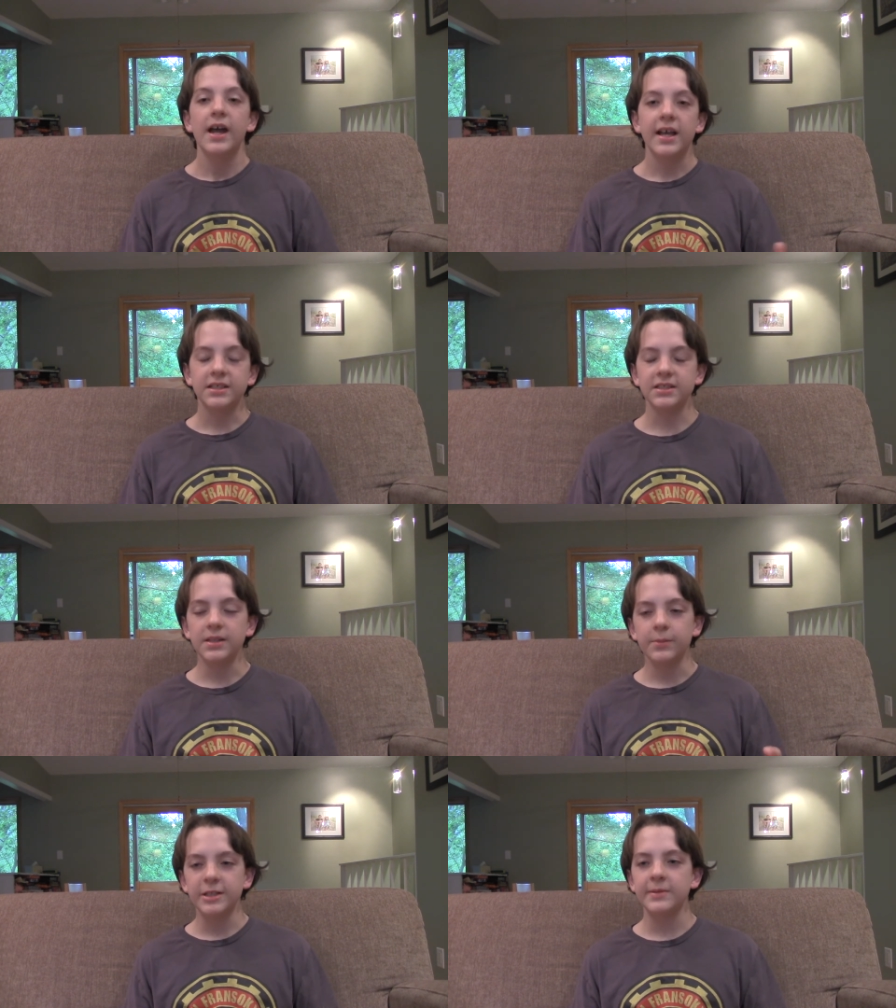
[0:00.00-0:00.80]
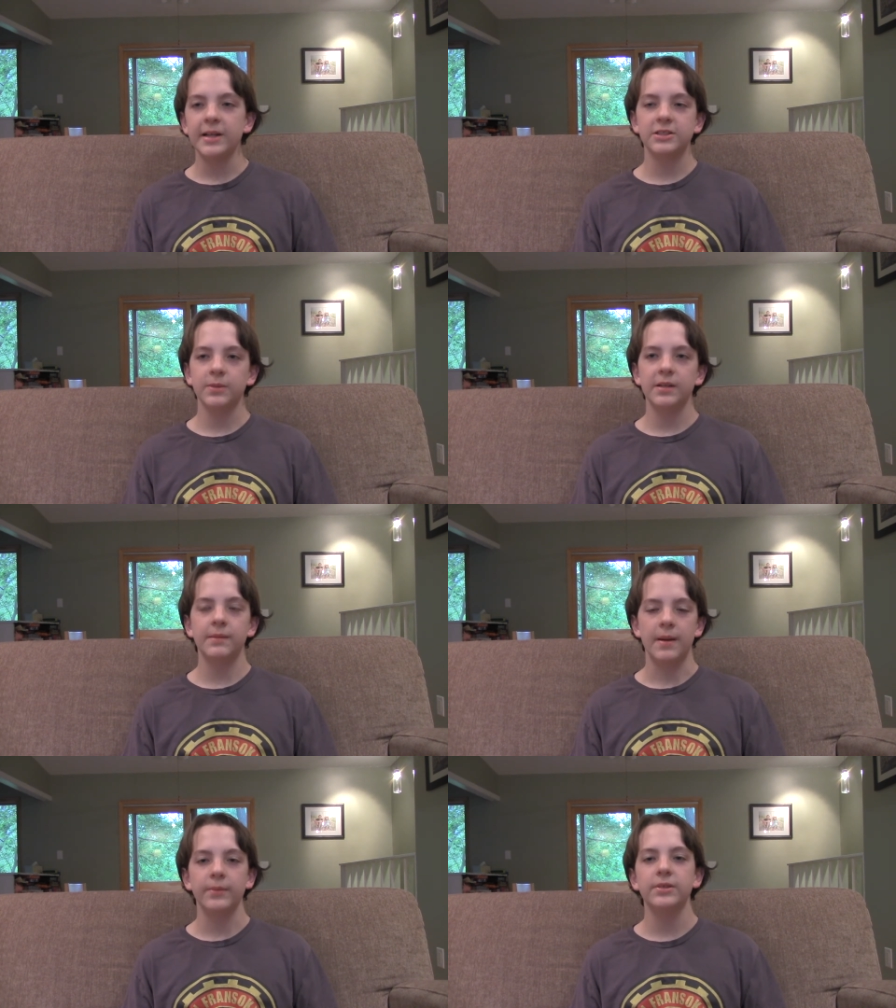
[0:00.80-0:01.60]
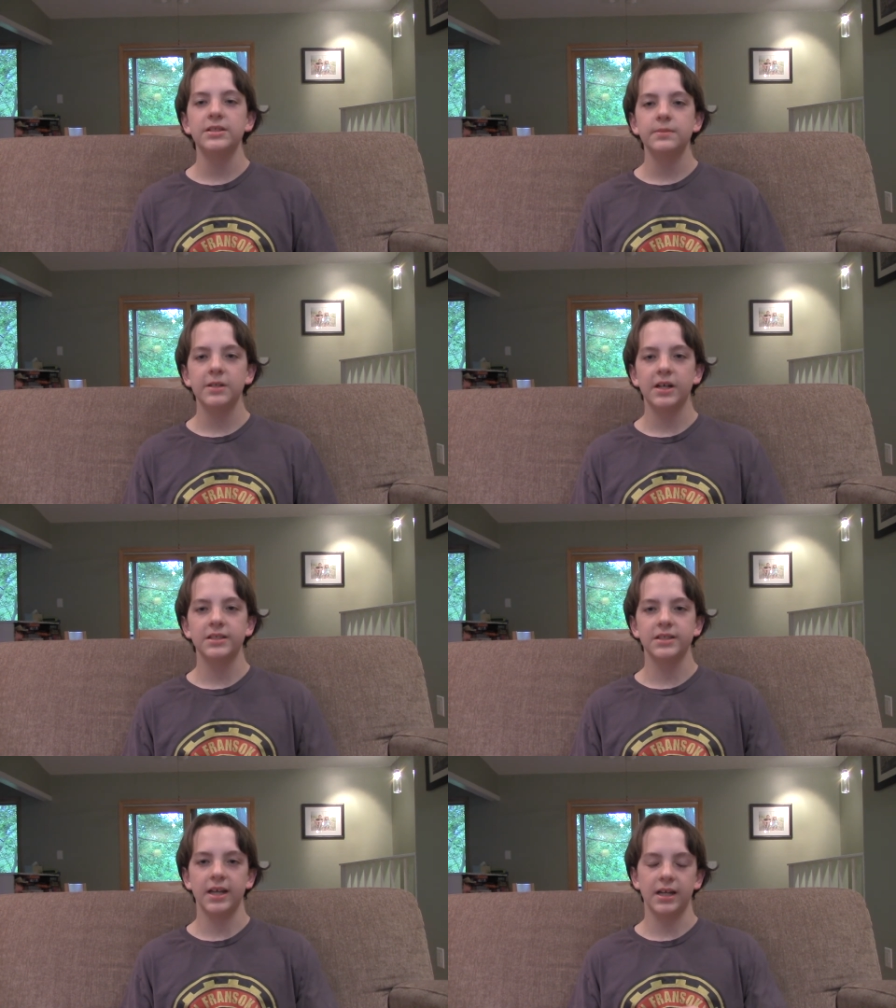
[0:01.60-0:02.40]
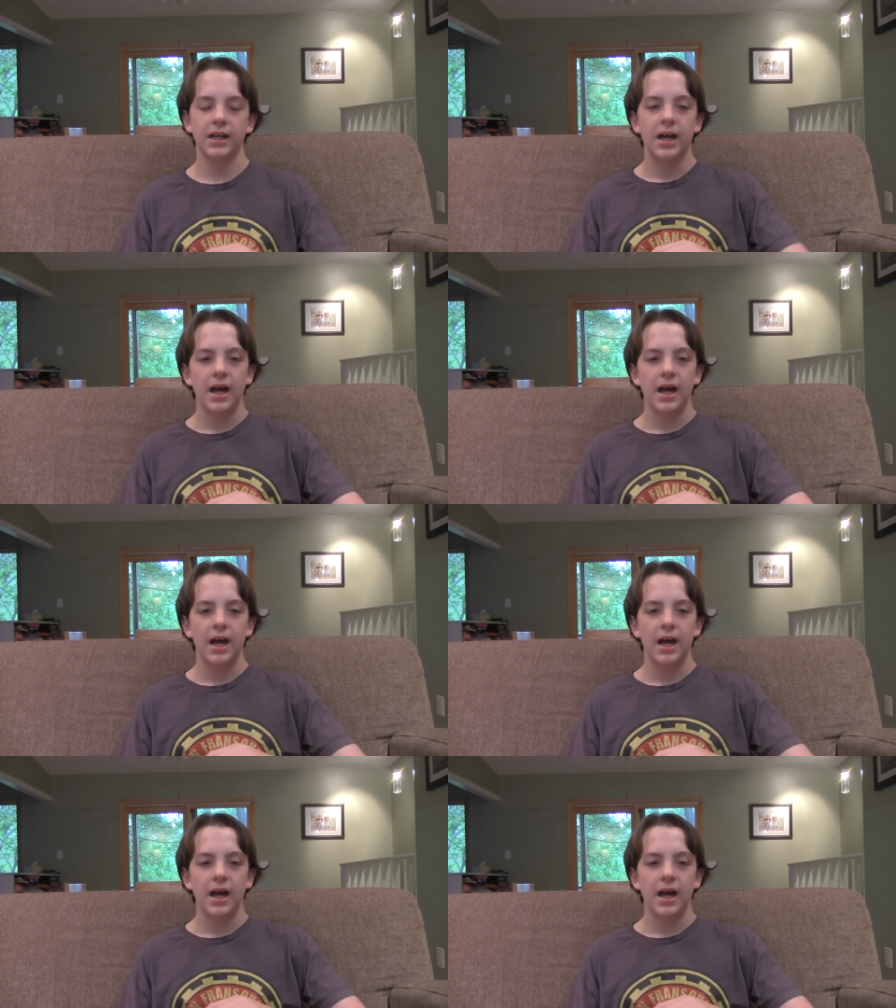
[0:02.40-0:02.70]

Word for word: is because it brings back so many memories. Because like